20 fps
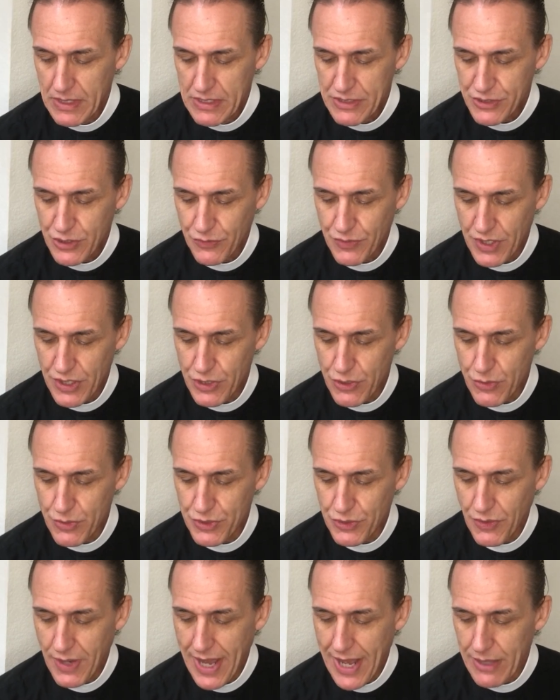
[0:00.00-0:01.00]
so that you
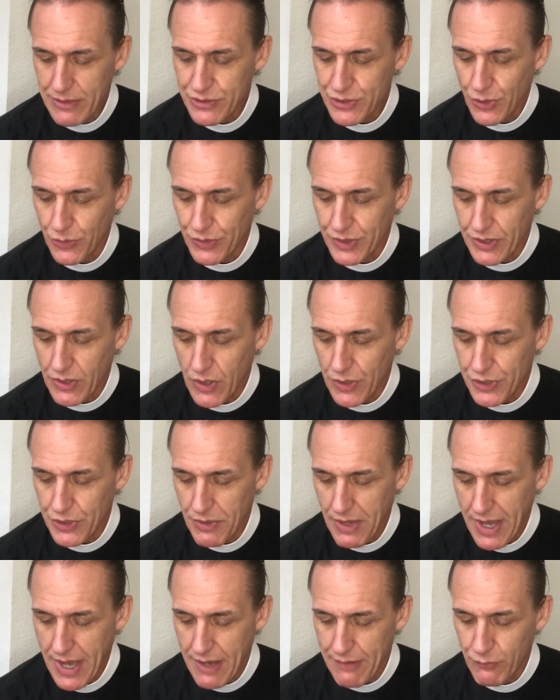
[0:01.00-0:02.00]
and your household and all
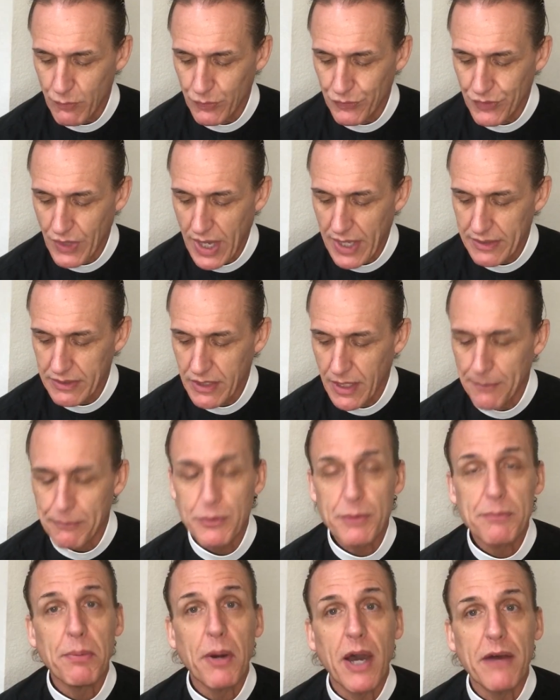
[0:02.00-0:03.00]
you have will not come
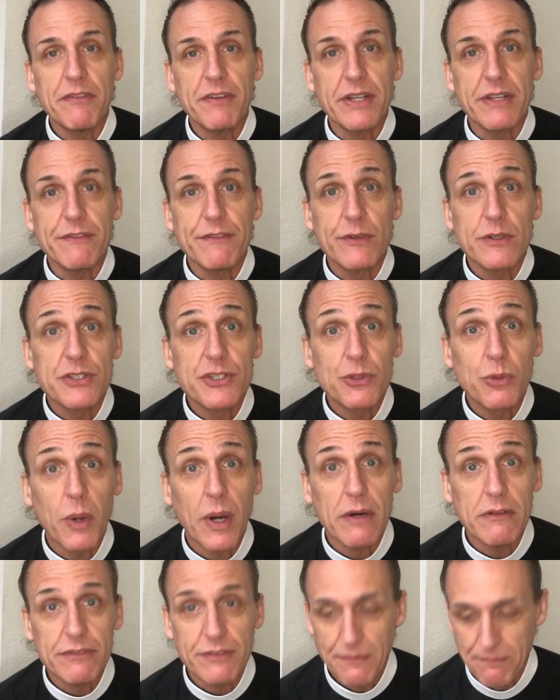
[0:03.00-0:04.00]
to poverty. Verse
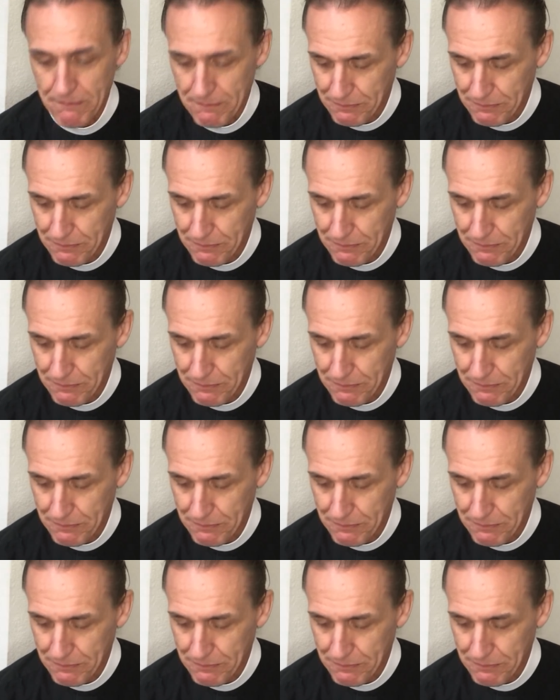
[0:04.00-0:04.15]
12.